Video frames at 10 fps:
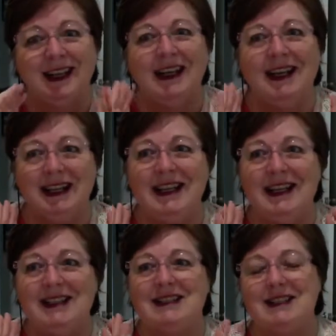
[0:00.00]
It
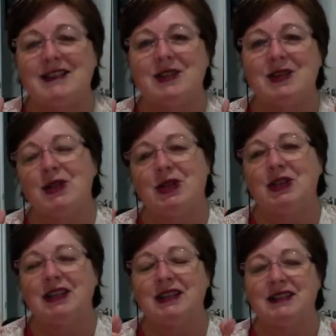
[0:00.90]
is. It's so
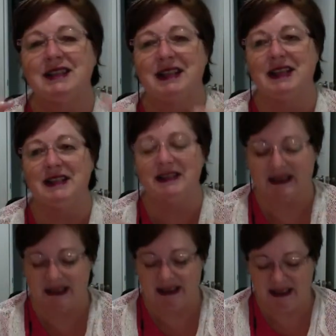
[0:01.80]
tight and
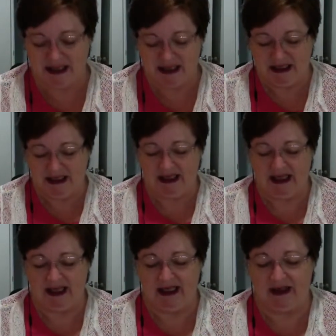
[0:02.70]
tense,
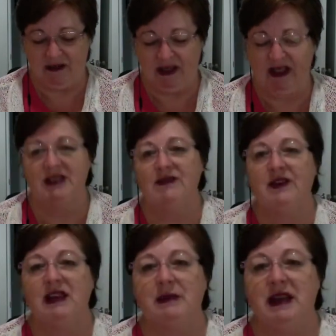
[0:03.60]
and when you
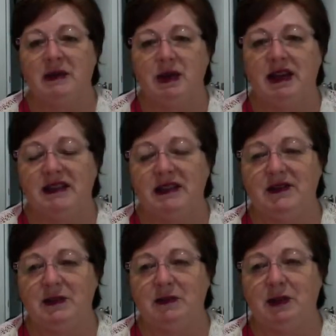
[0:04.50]
develop that awareness of
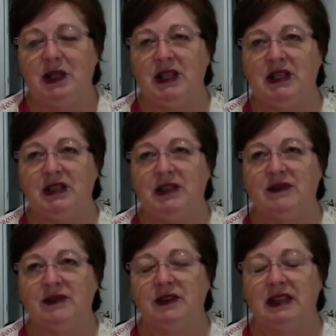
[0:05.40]
your body, you can
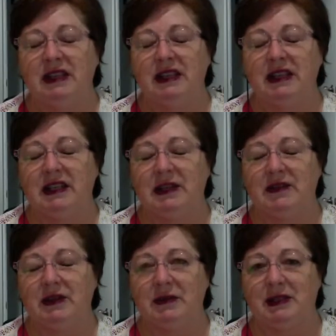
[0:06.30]
feel
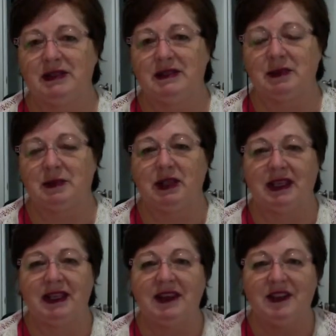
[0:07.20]
every muscle in your body,
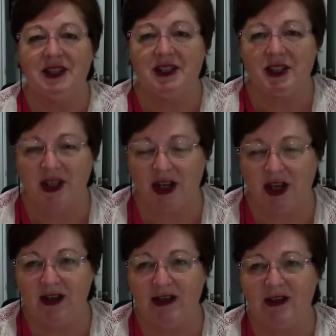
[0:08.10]
and even your
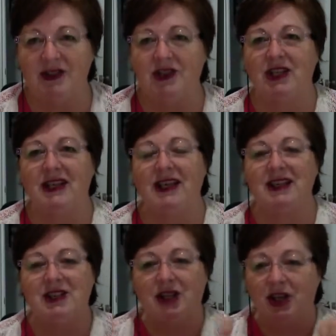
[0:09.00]
toes. Check out
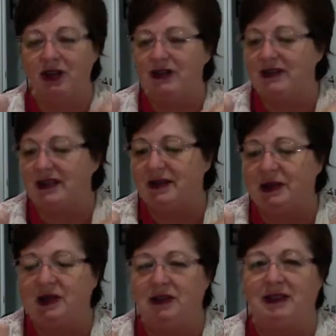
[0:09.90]
your toes, and they'll be
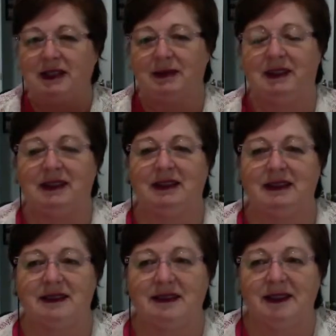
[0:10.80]
curled up like
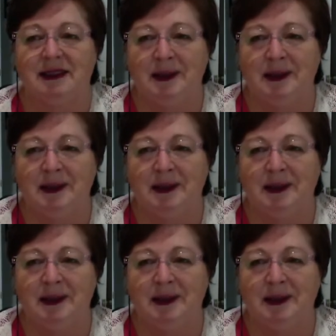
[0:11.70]
this.